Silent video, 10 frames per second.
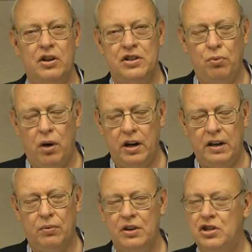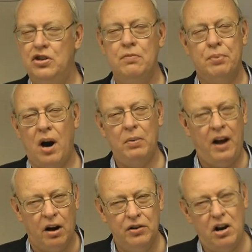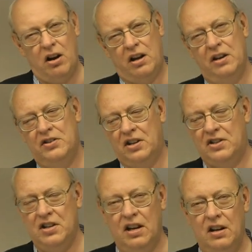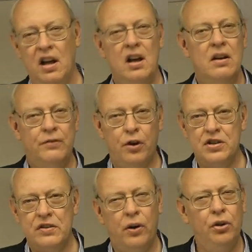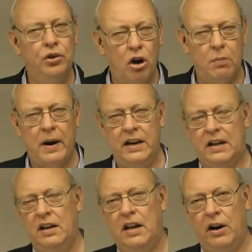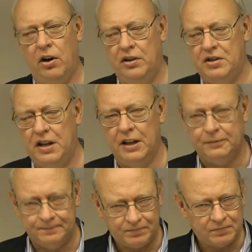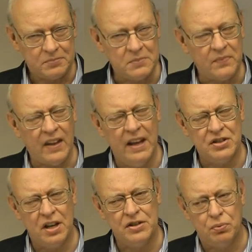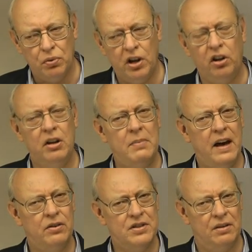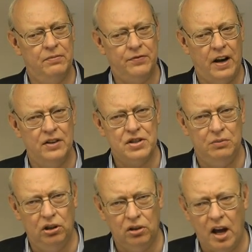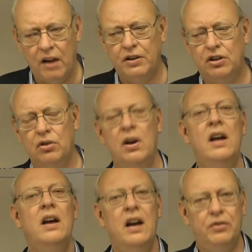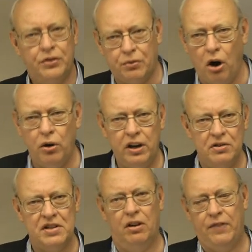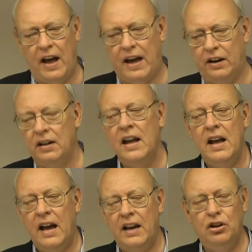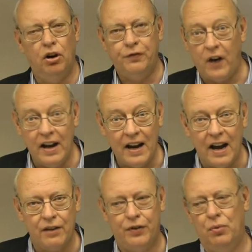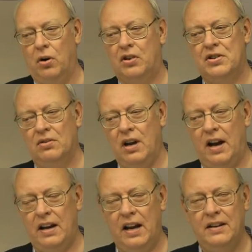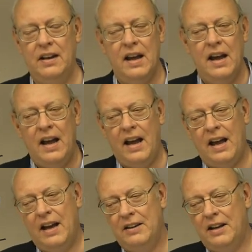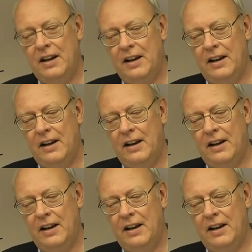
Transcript: because you want to get rich, you probably are not going to succeed. First of all, nobody can guarantee it. It's, it's really a matter of something, finding something you love to do and throwing yourself at it. And you'll find out if it works or not. And, and,